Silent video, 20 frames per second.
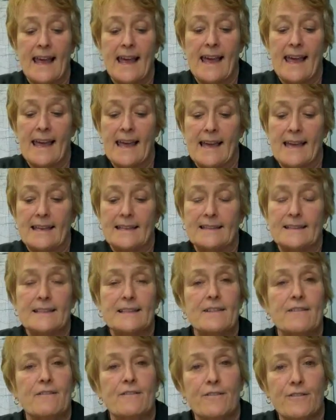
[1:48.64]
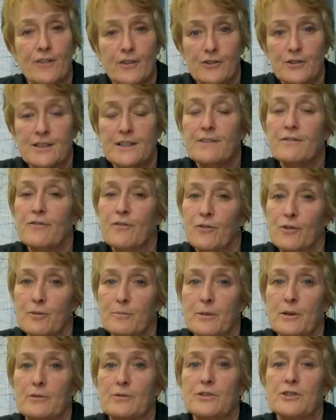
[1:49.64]
And first and
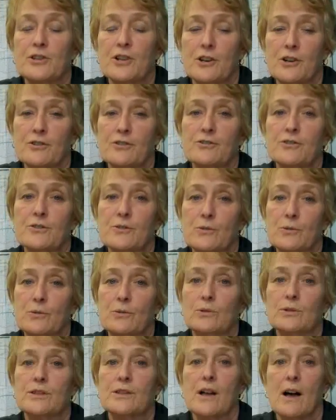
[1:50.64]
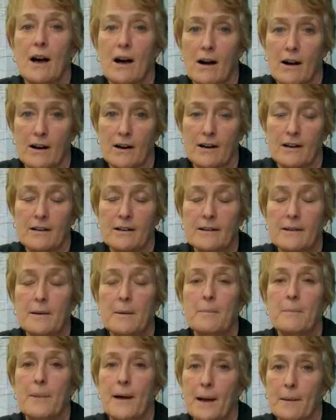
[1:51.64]
foremost, charter schools are
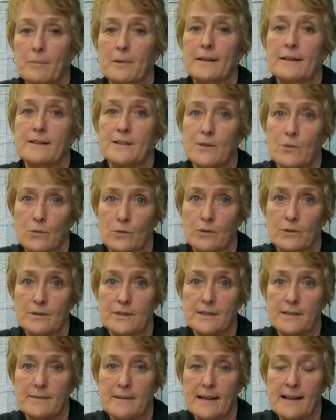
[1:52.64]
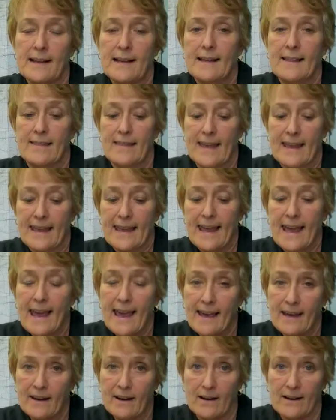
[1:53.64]
public schools. They
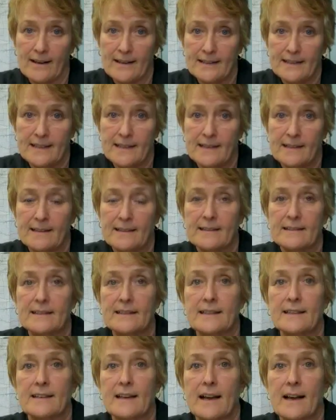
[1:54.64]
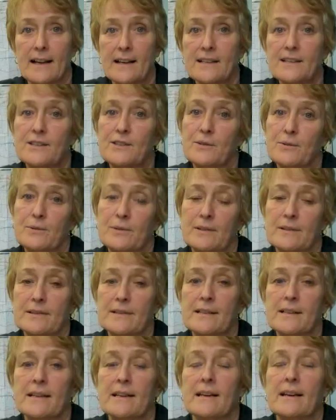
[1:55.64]
cannot deny a student